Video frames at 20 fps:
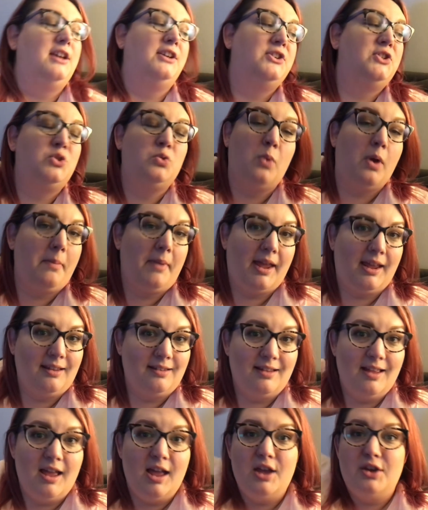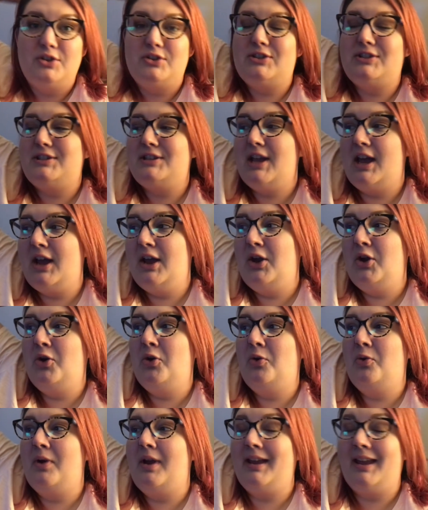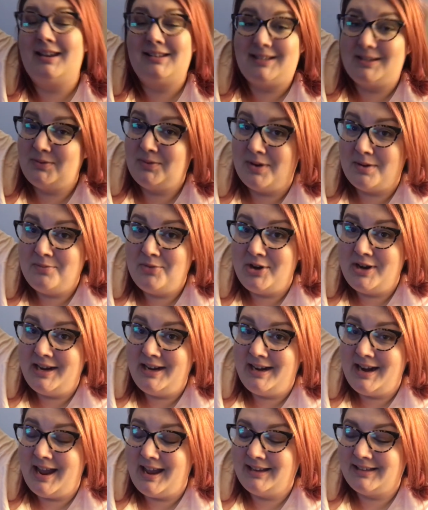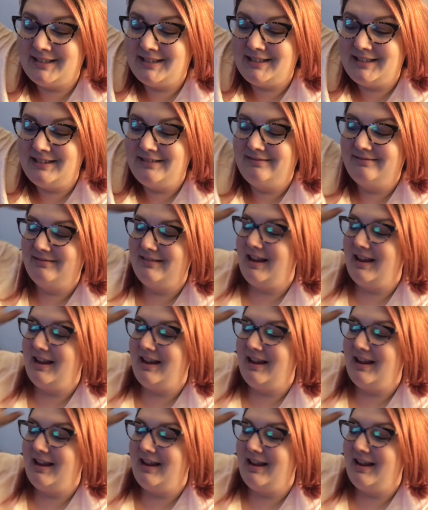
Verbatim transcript: Swimming. So I guess that's what I'm reading next.